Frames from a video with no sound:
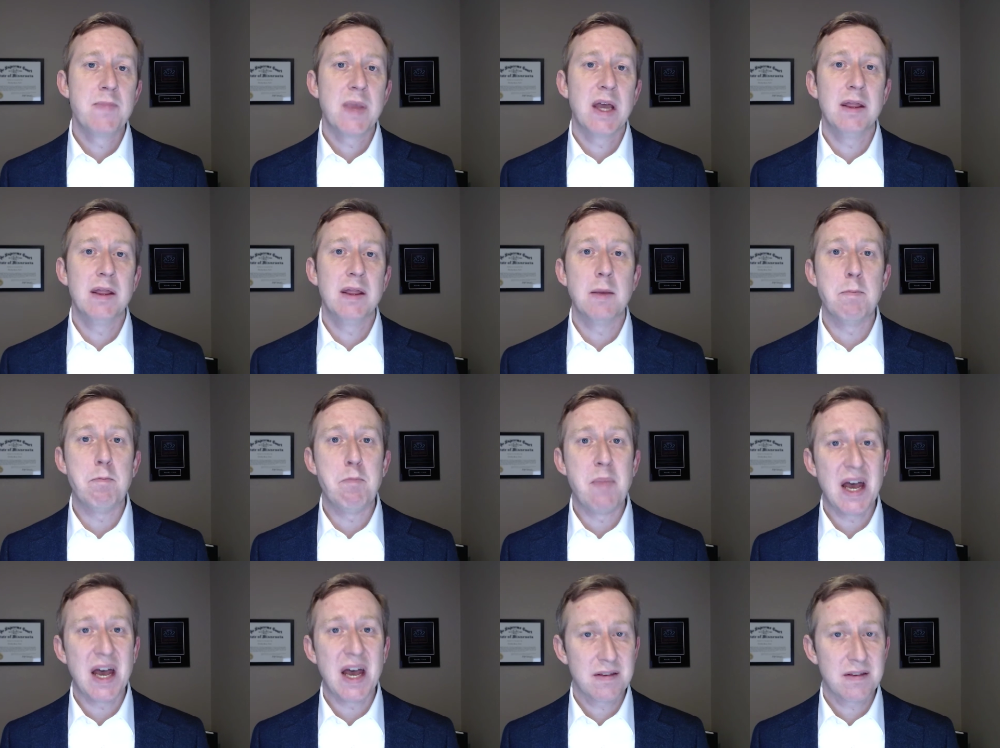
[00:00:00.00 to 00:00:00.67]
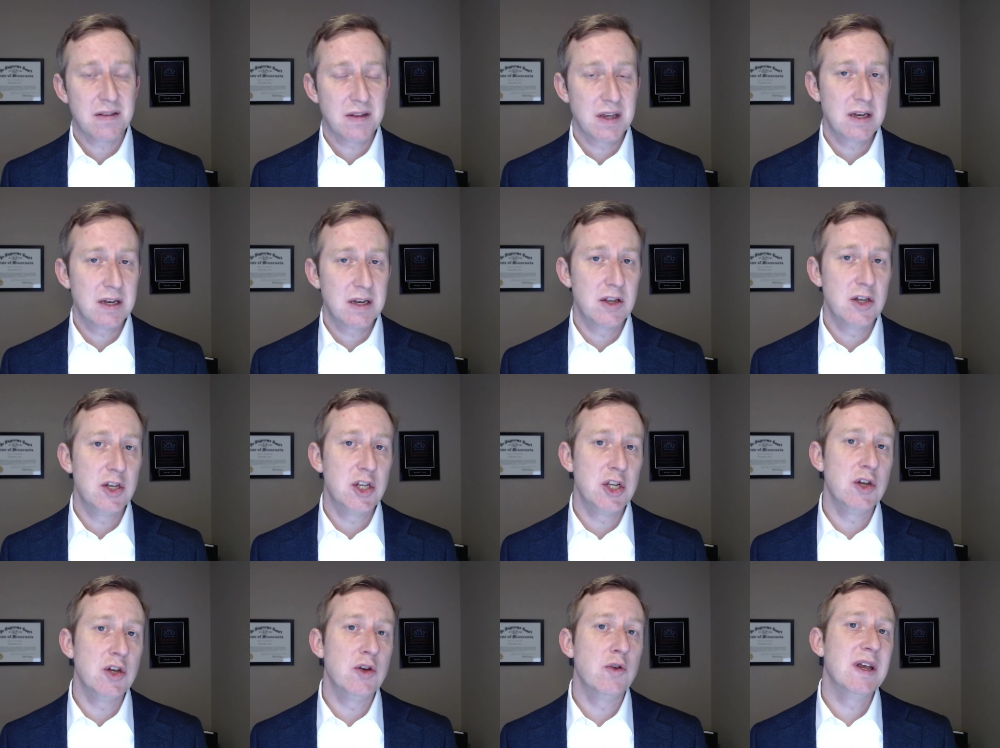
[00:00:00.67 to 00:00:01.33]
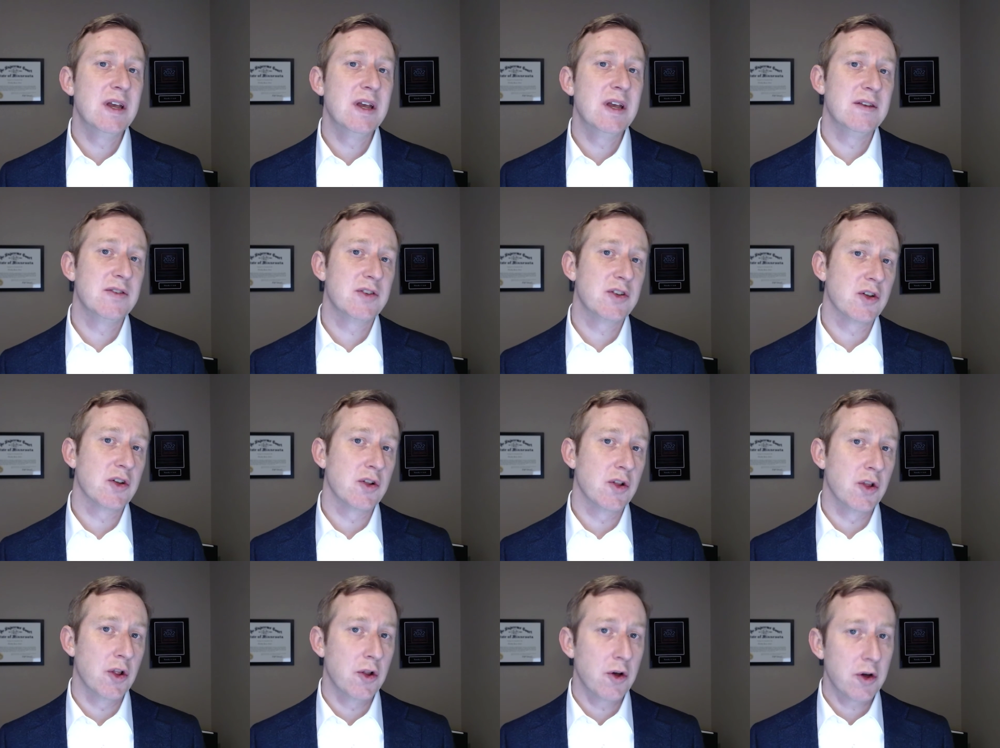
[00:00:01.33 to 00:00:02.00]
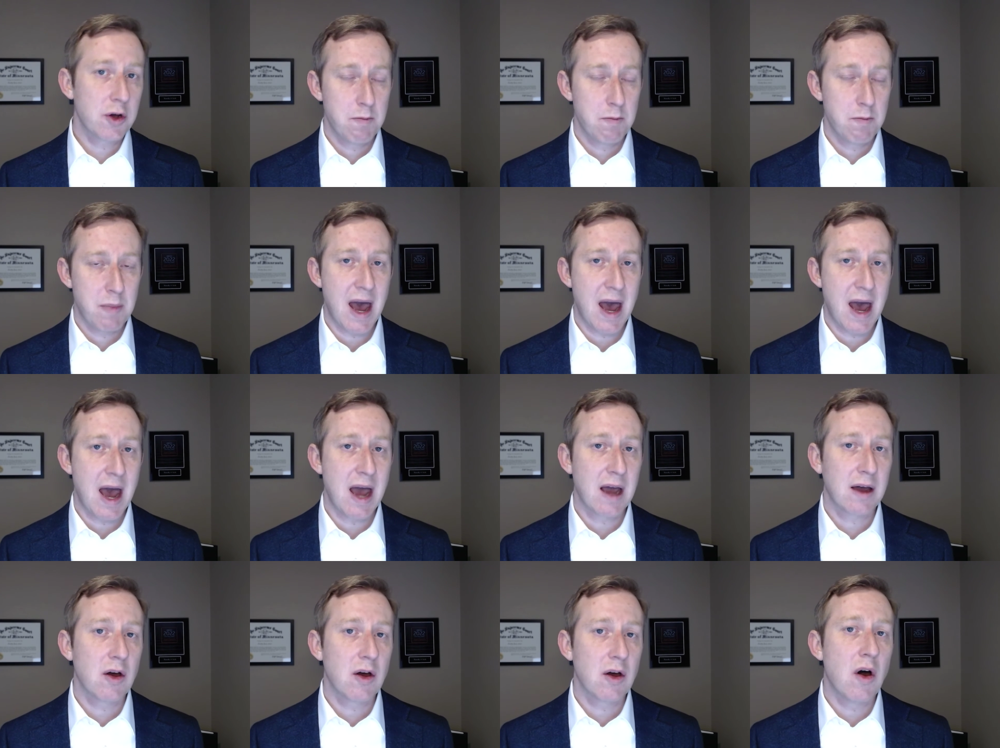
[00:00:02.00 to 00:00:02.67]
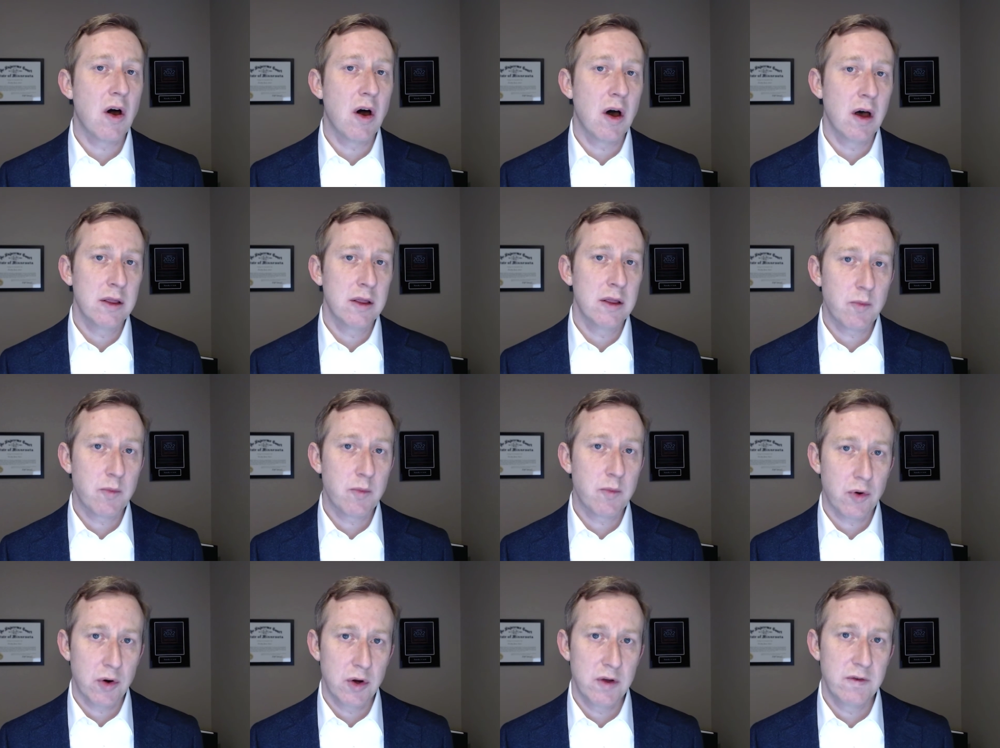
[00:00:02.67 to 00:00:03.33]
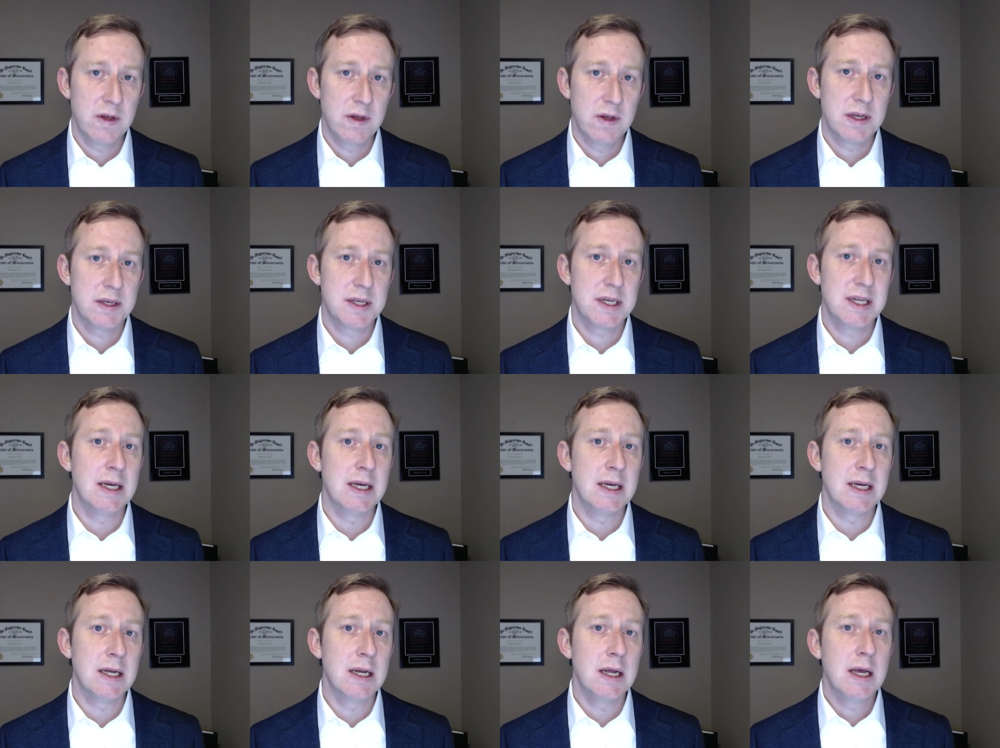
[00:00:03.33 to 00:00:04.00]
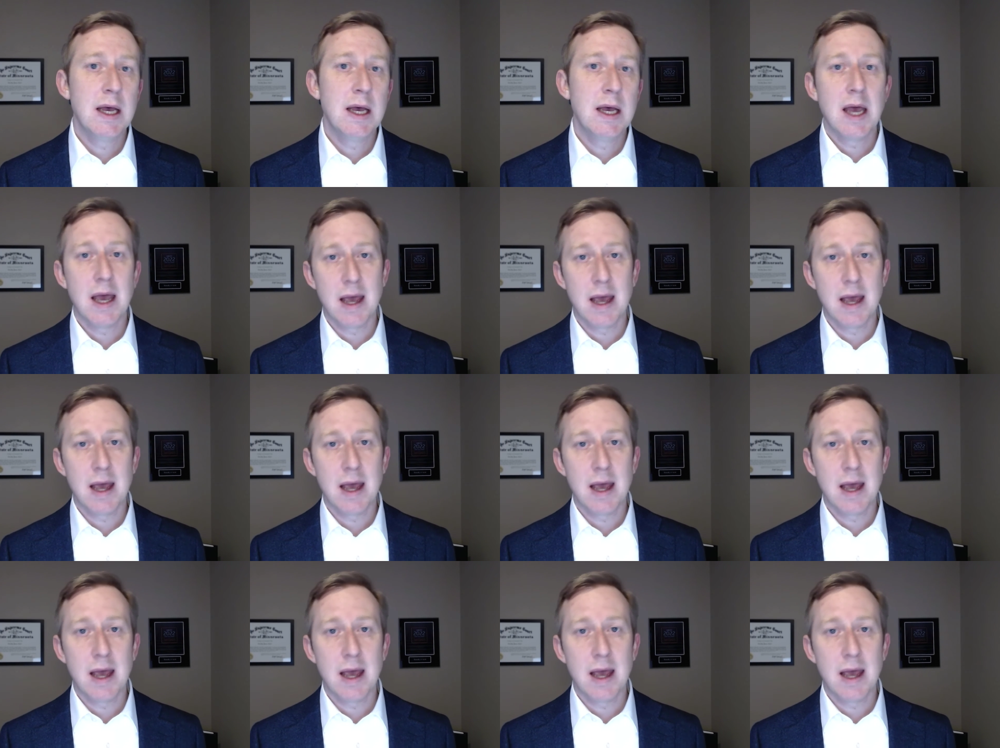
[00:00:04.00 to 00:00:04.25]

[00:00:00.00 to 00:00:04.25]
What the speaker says: and the best thing to do is to look back on the previous deed